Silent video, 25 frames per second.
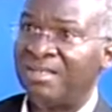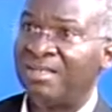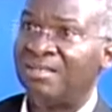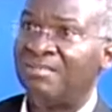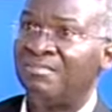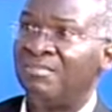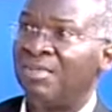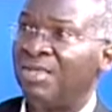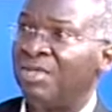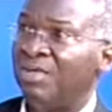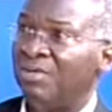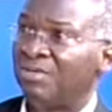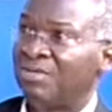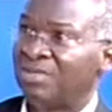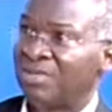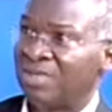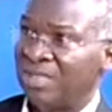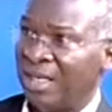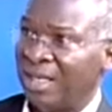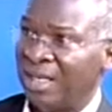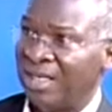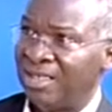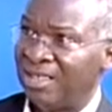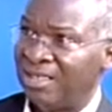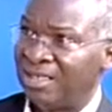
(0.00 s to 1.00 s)
Made of
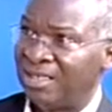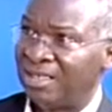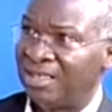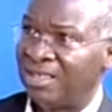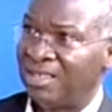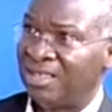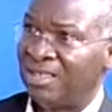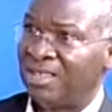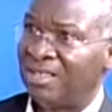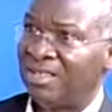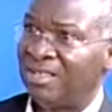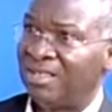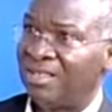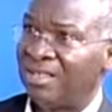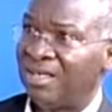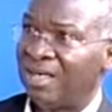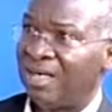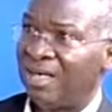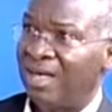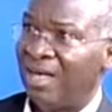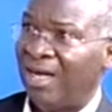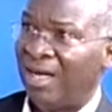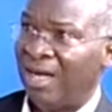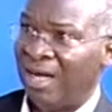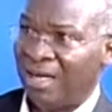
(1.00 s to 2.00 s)
sand
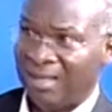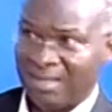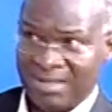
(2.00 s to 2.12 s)
and